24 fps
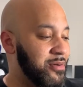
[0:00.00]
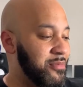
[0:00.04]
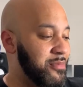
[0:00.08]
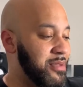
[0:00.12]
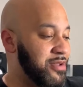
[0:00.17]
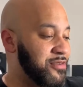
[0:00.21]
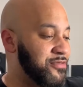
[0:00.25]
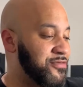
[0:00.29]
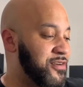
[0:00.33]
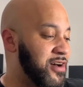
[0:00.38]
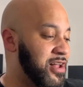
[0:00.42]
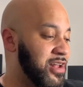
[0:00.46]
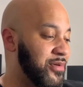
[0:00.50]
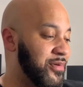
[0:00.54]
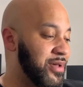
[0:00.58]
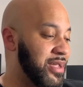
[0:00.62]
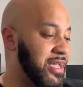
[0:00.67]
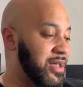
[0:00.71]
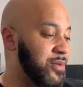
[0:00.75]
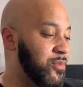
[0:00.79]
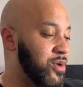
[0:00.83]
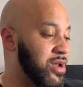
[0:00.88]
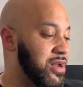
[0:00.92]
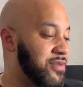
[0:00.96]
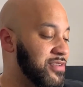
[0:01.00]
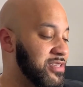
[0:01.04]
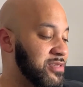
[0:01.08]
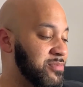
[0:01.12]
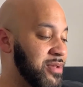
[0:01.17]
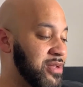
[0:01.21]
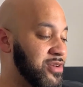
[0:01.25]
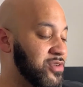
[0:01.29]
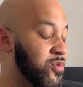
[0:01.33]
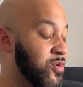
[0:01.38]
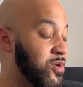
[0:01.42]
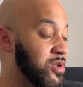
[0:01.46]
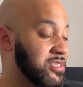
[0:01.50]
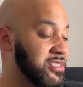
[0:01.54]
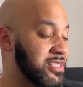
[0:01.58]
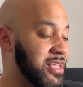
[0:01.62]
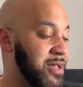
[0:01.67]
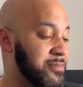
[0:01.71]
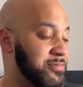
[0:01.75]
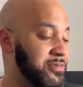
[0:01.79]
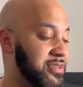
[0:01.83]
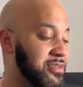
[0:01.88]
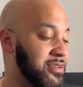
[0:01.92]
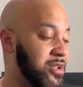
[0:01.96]
and following in one of his mentor
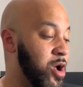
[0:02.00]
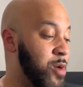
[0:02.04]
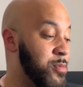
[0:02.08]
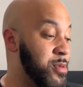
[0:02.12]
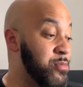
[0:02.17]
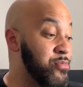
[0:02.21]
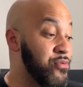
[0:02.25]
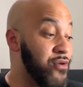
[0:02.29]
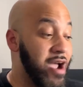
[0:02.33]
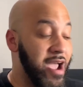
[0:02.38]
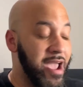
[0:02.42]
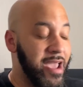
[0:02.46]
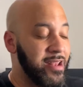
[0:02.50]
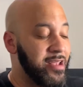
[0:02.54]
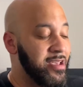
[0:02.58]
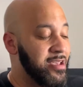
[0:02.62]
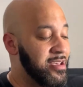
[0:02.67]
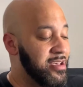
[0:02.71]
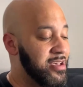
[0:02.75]
steps in Kobe Bryant.